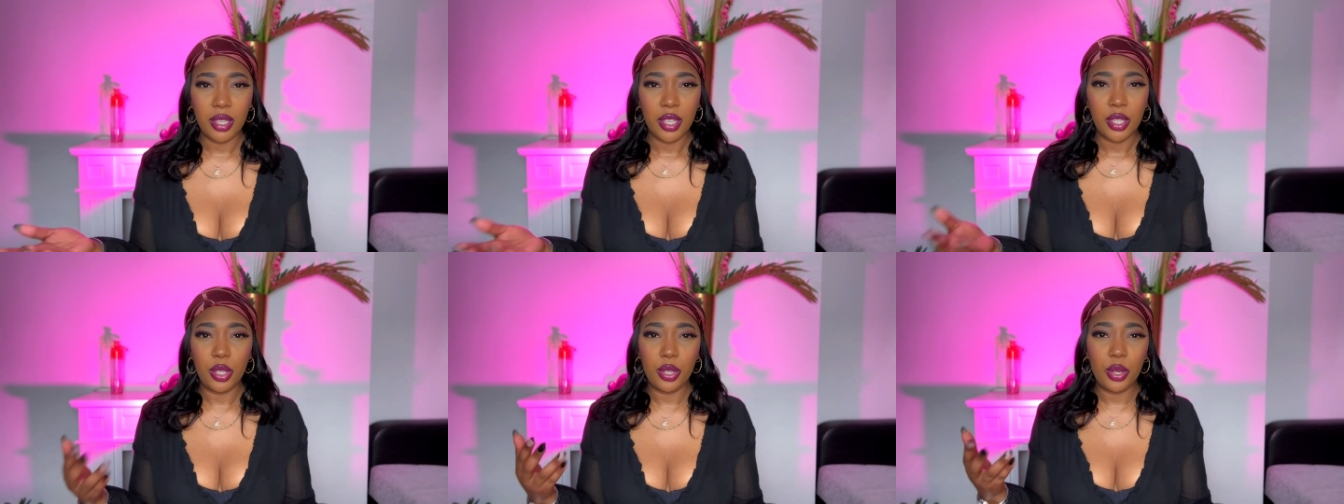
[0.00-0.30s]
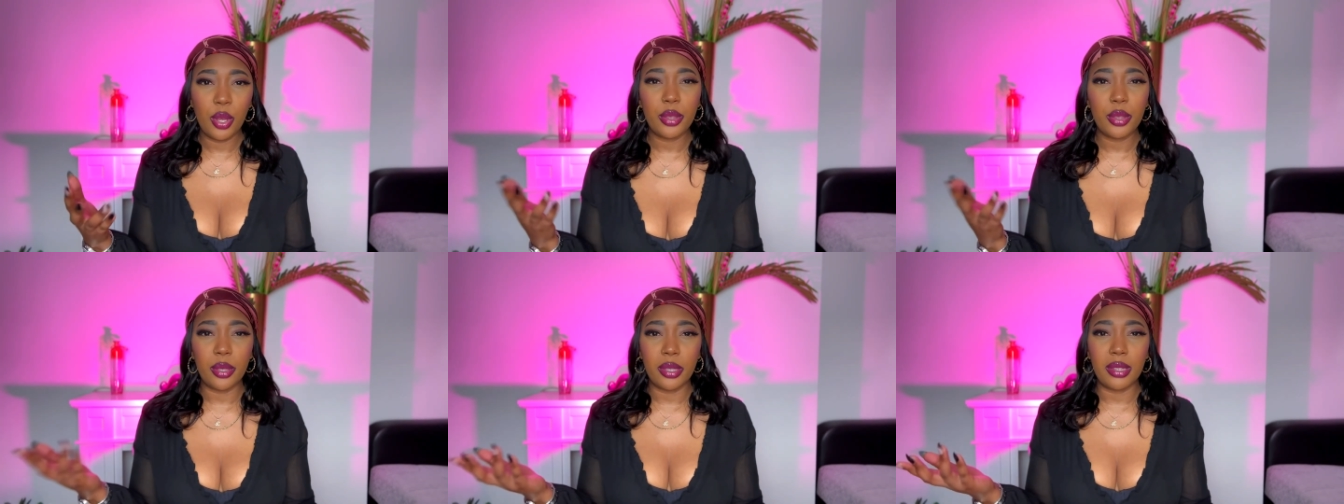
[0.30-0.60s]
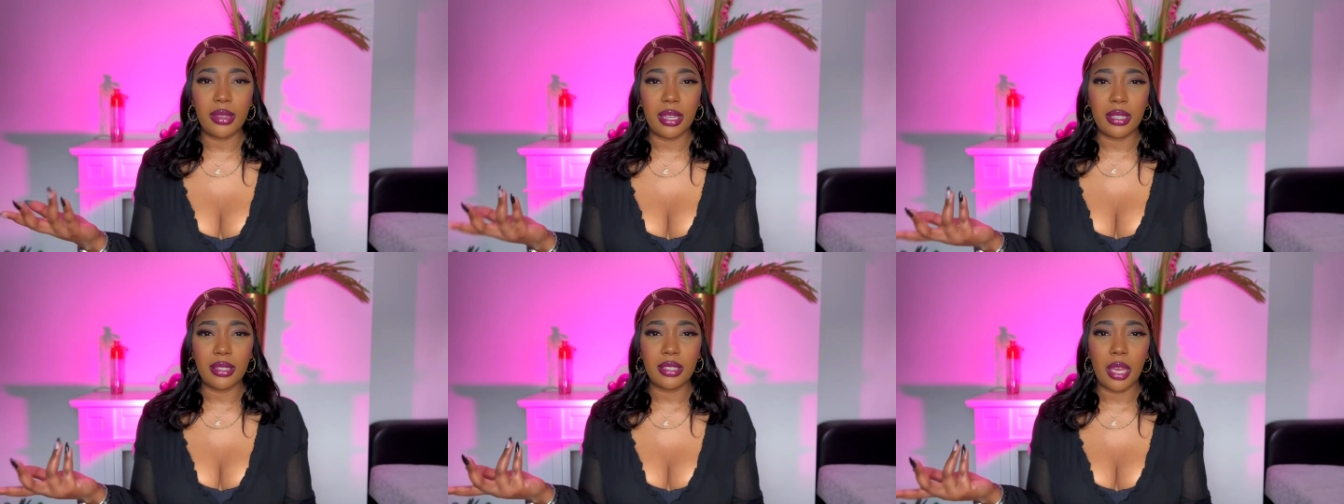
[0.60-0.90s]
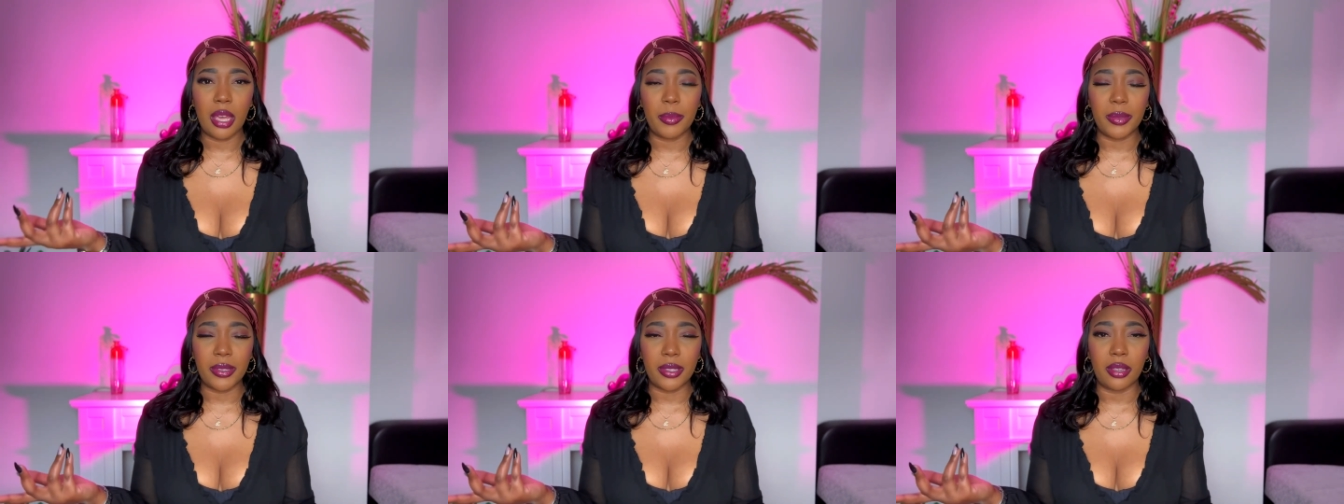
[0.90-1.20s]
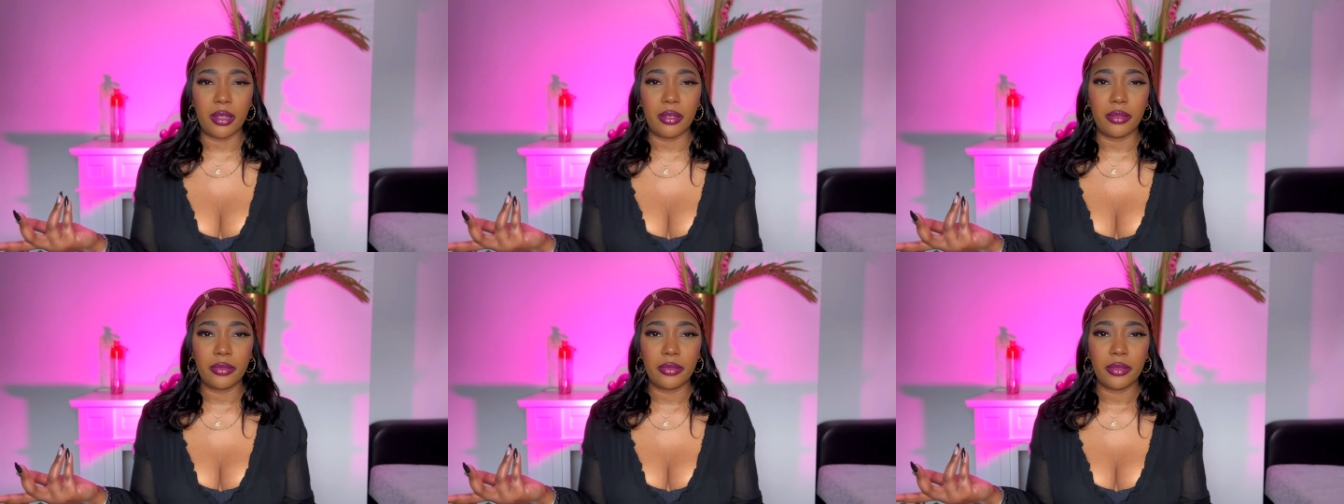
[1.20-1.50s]
You know the, that type of
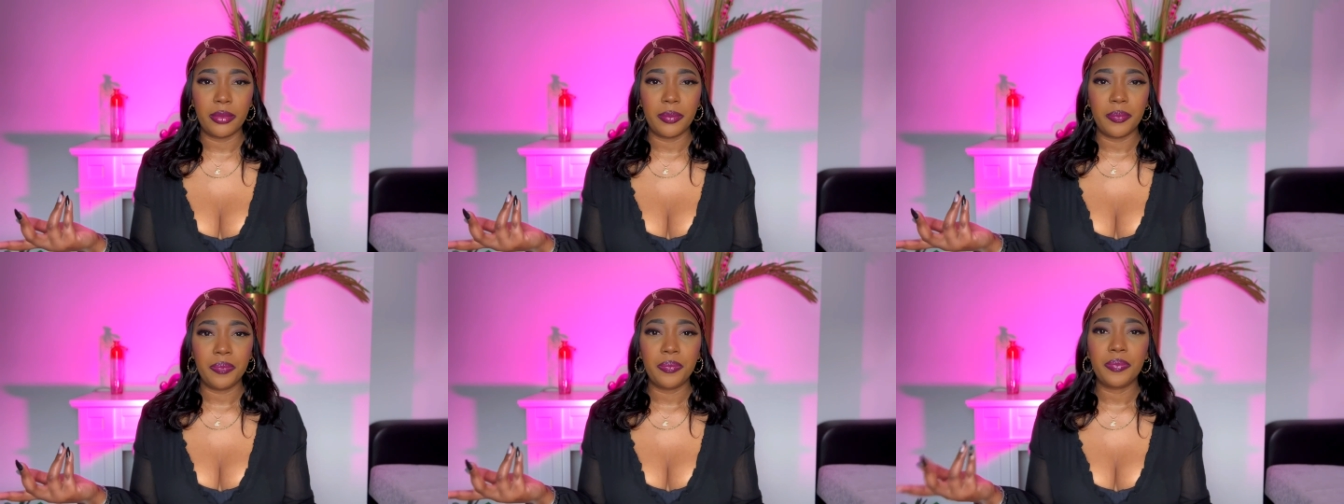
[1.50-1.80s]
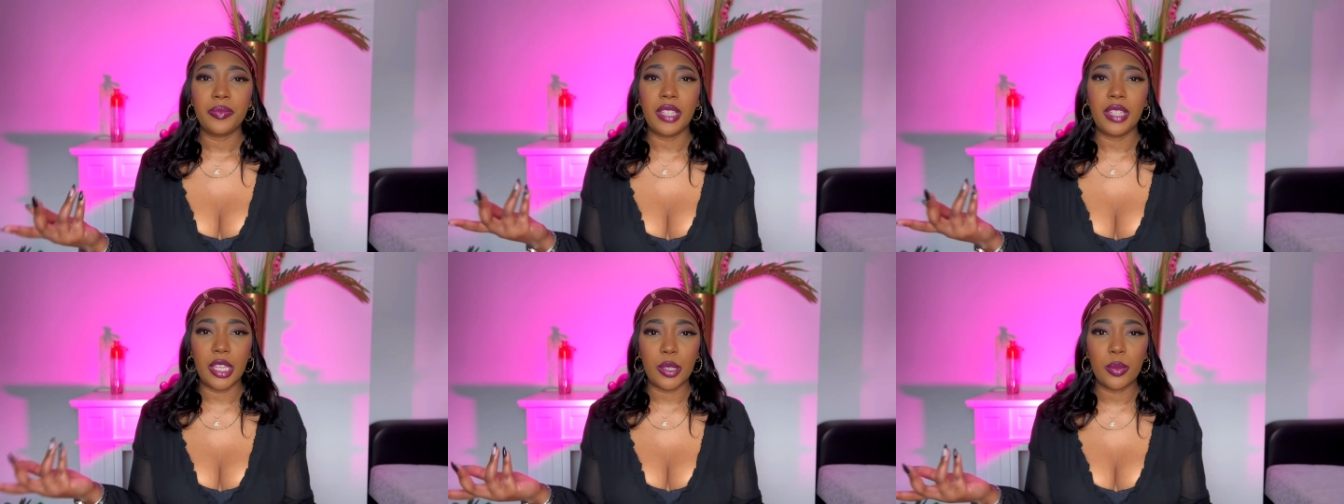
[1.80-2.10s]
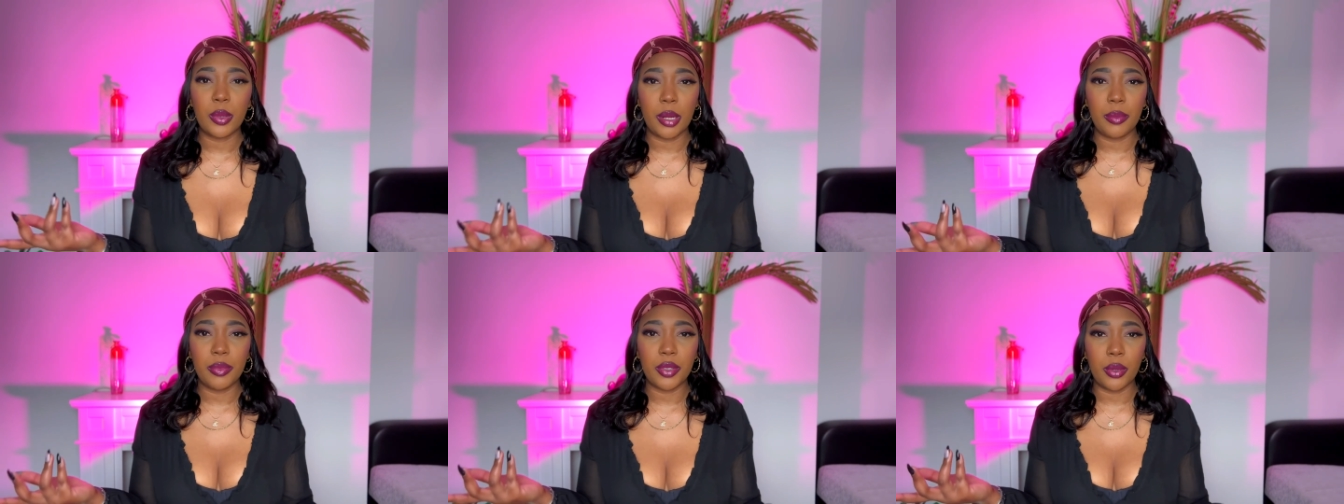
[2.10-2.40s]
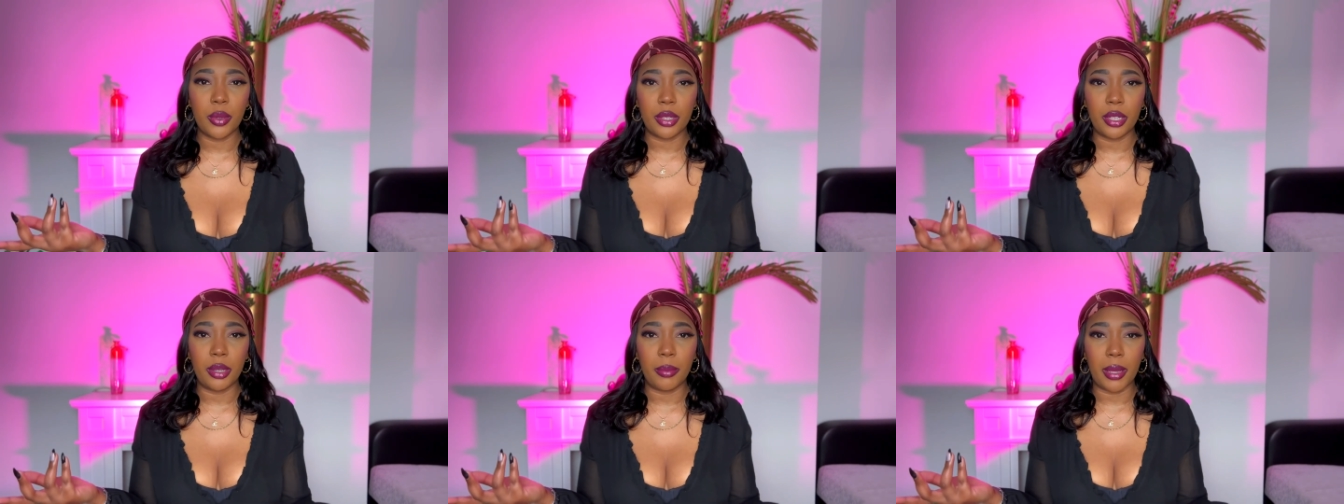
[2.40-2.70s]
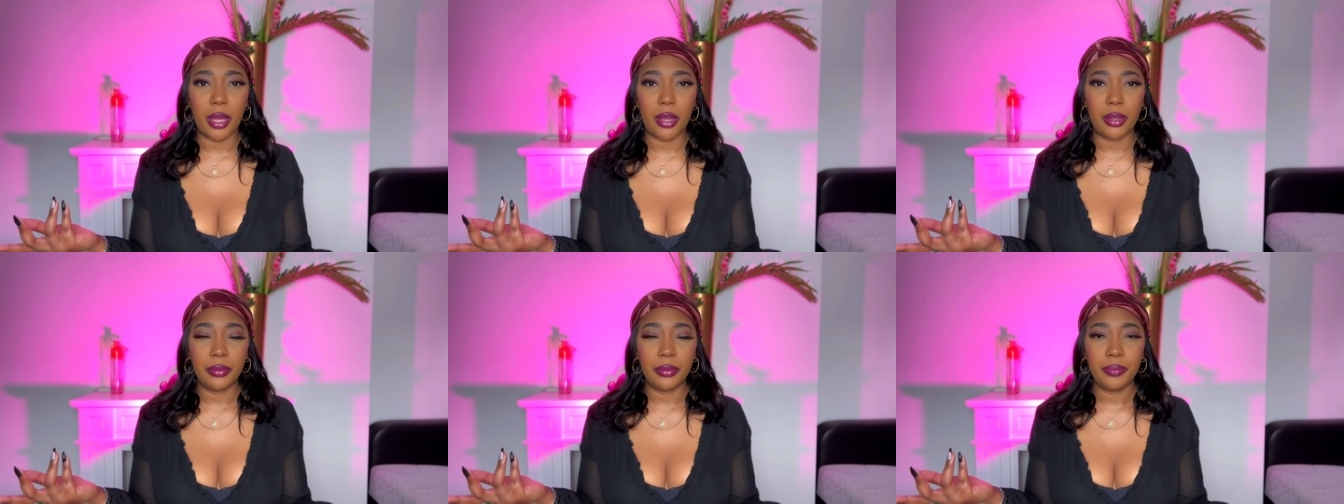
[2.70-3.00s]
stuff. That's what I'm talking
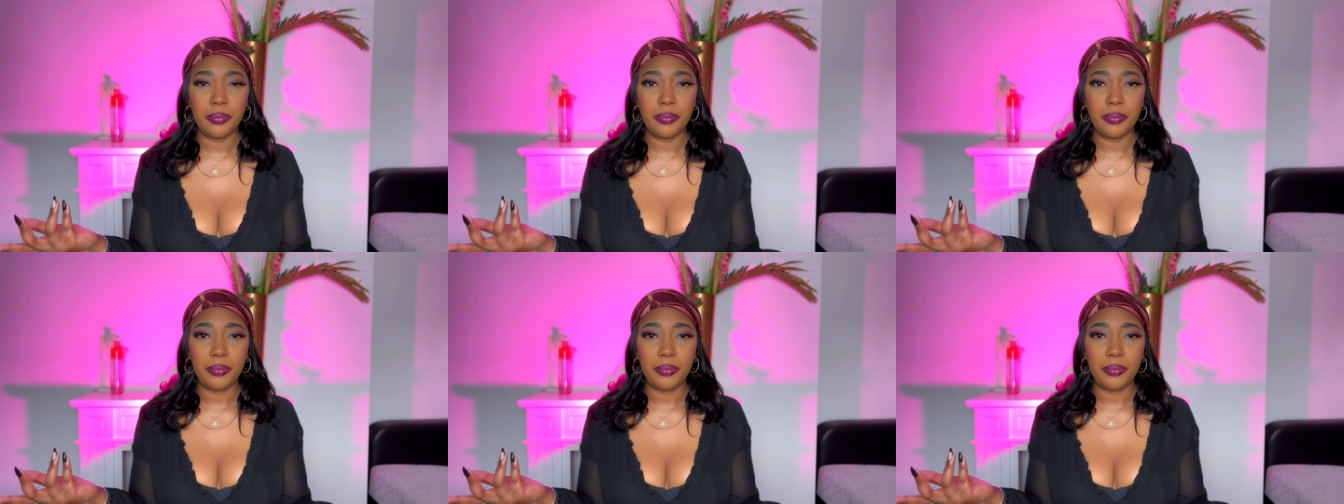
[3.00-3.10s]
about.